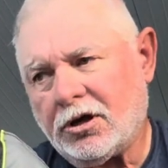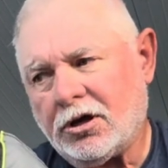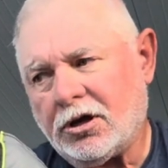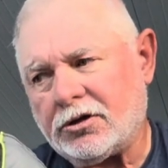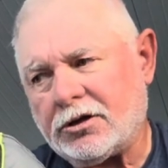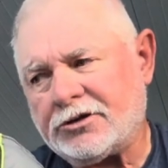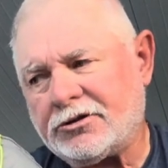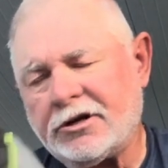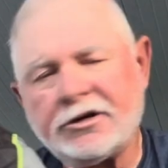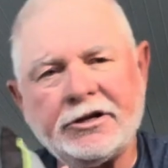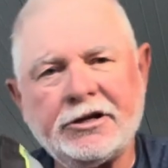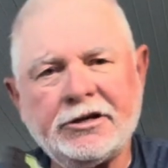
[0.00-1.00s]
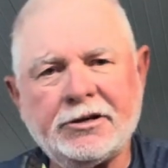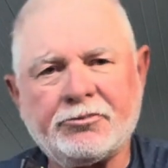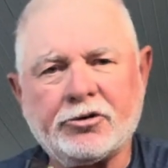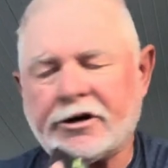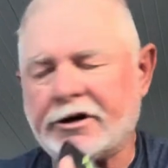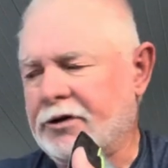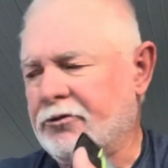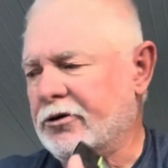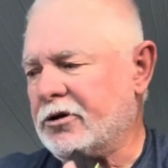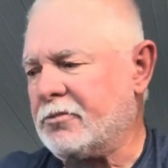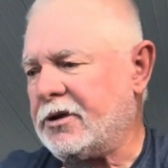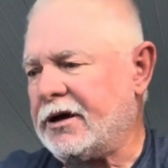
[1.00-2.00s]
is I see it at Indian Prairie
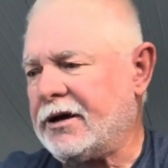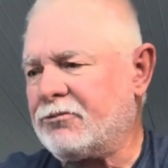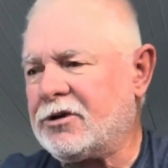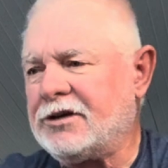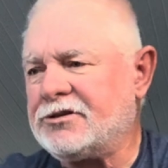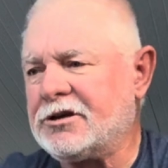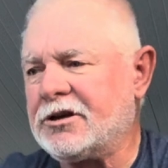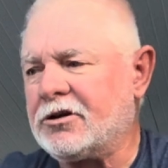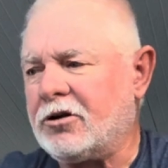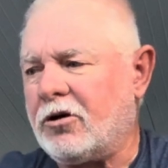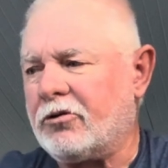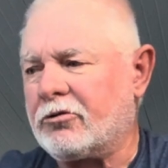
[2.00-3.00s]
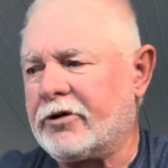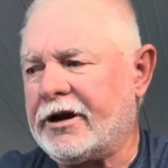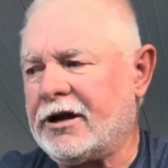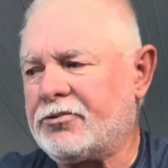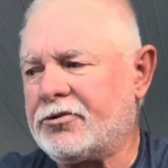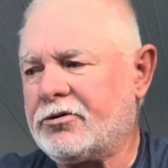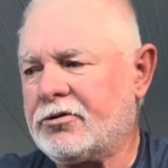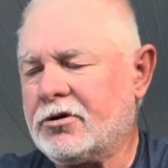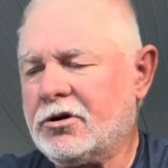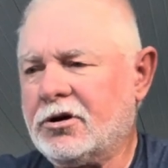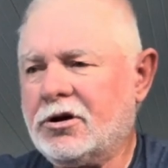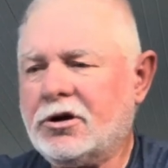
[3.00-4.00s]
really bad, but I see it at all the ramps.
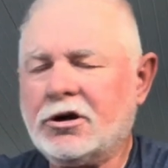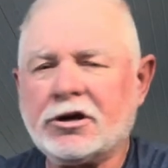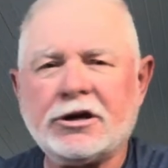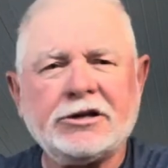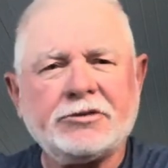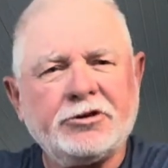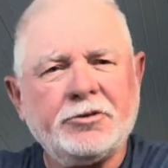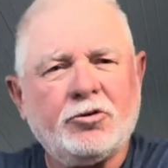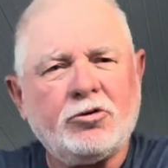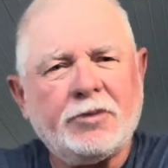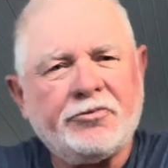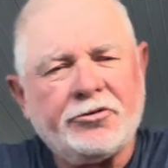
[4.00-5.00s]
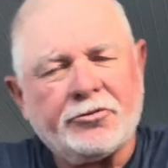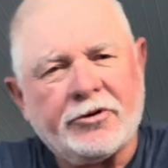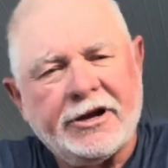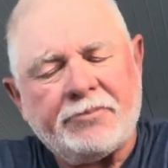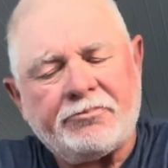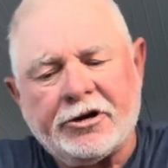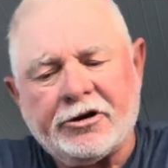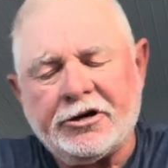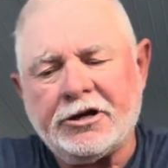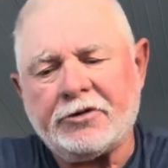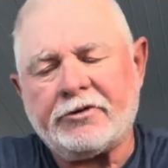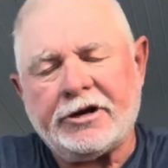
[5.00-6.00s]
Guys, when you pull up to the ramp there and you
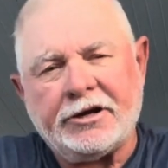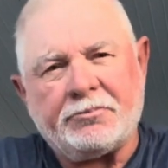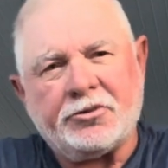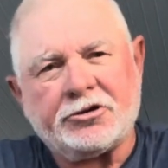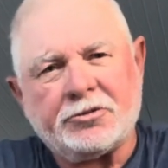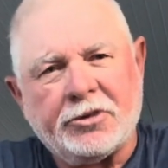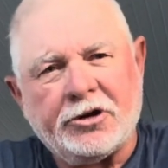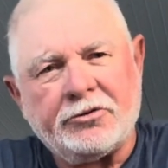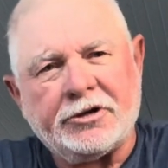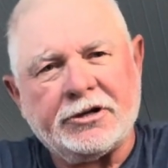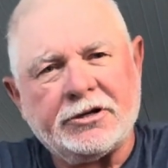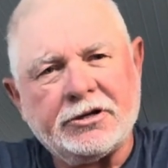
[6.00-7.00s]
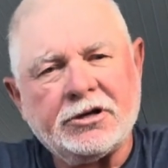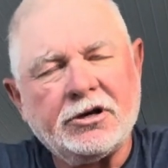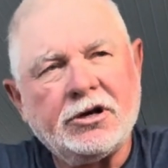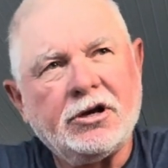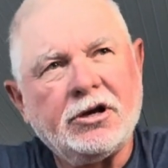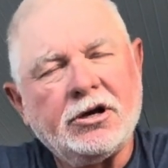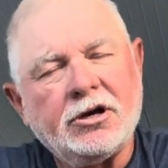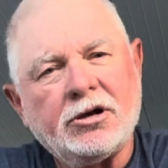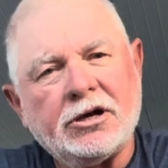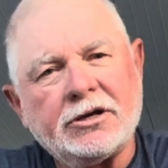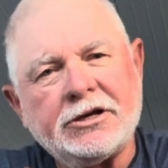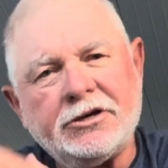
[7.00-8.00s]
get ready to put the boat in,
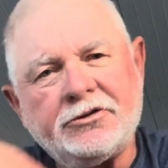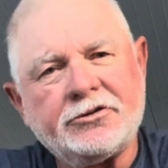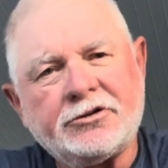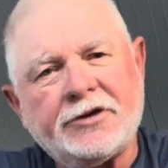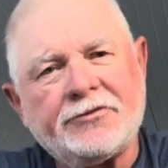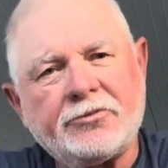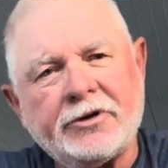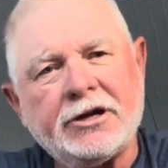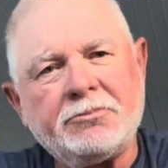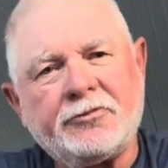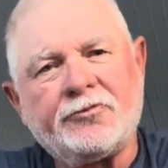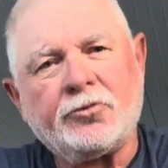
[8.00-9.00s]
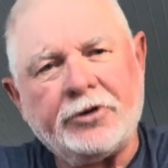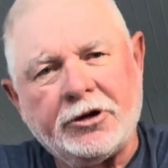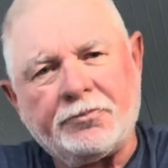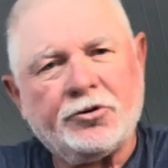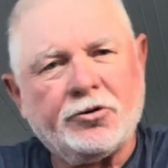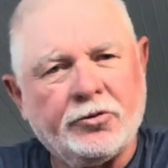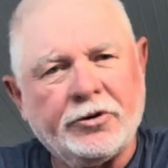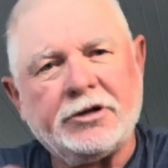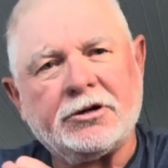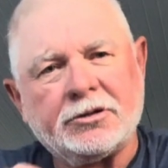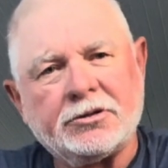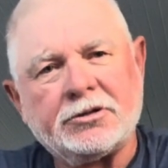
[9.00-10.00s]
get your stuff ready before you pull in
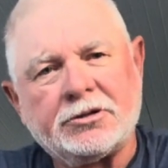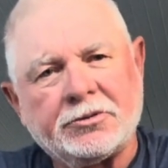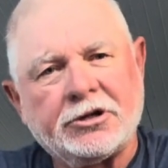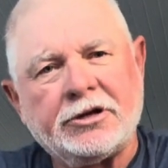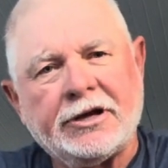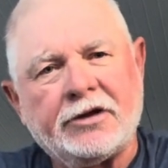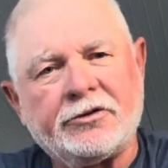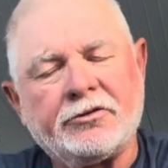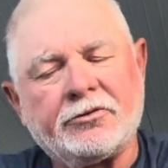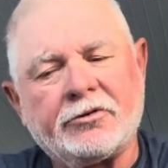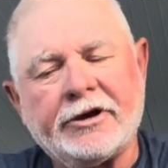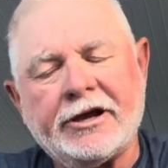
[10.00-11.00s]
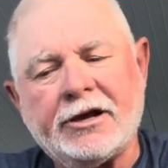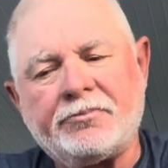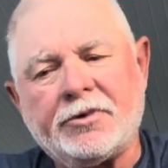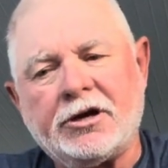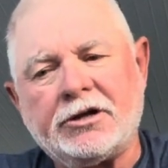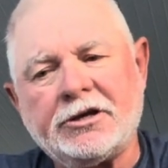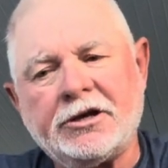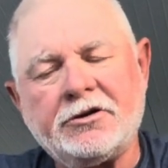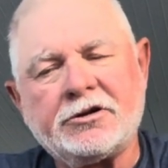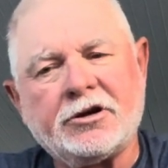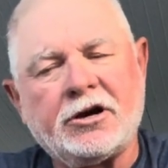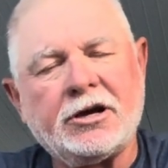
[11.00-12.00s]
to get down to the ramp. Take
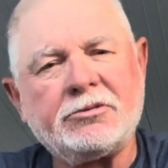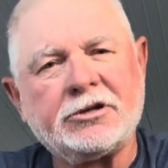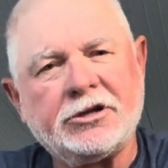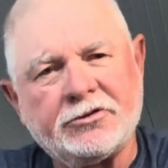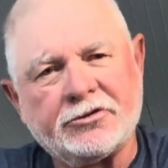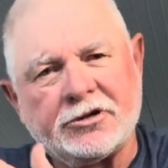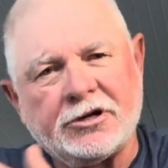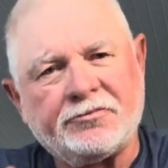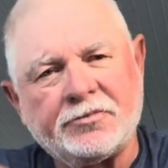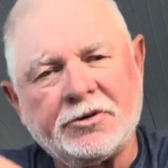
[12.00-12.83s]
your time and get your stuff